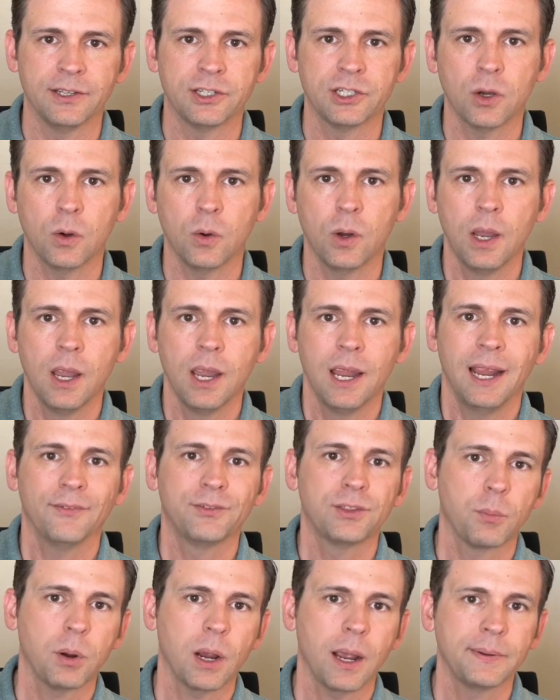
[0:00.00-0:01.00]
So if
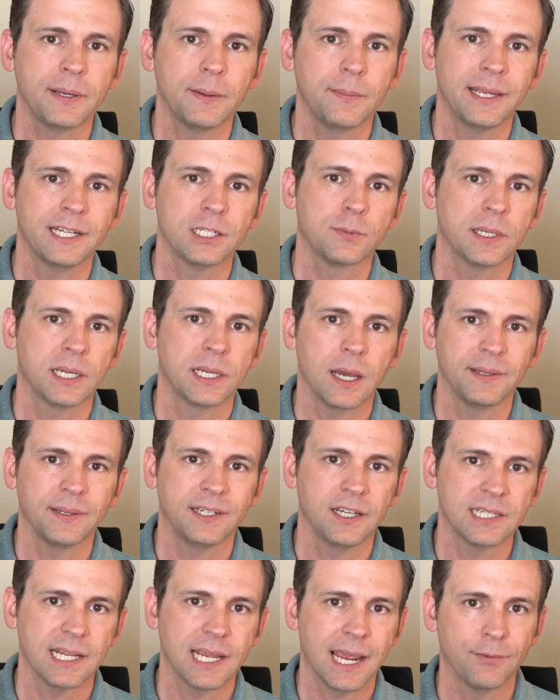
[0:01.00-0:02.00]
the property management company
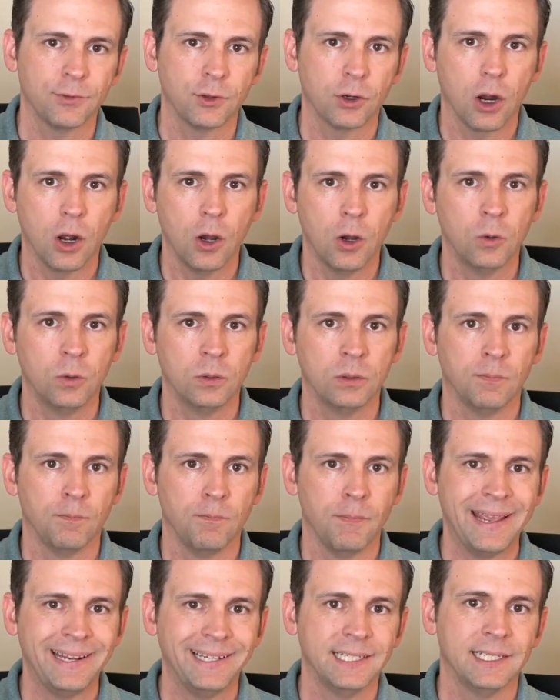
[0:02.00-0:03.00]
doesn't have their own
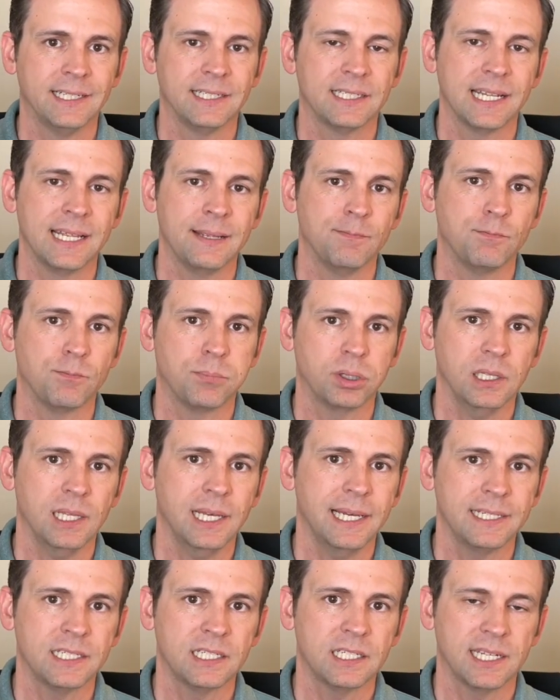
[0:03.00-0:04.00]
maintenance in
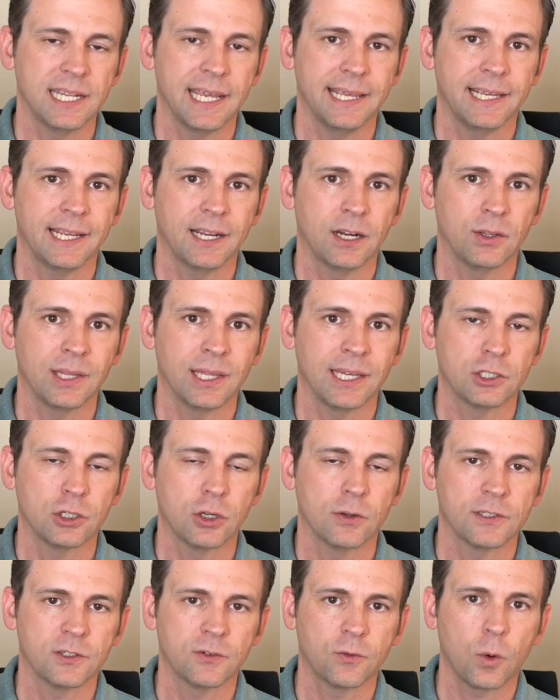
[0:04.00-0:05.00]
place to take care of that
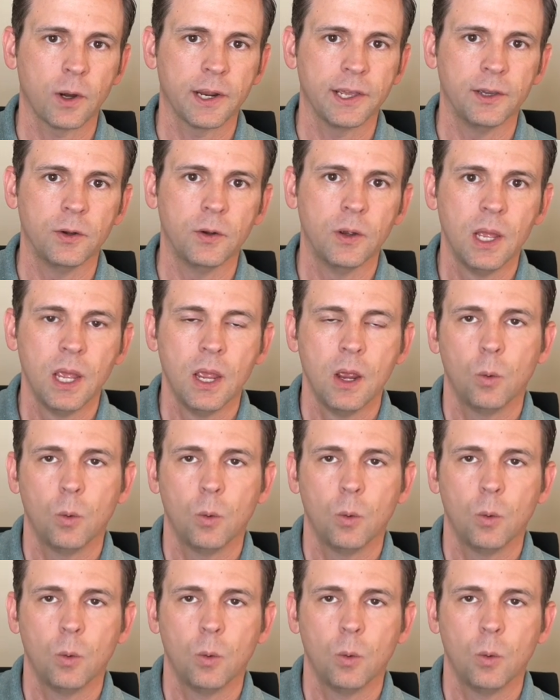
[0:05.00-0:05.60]
service for you,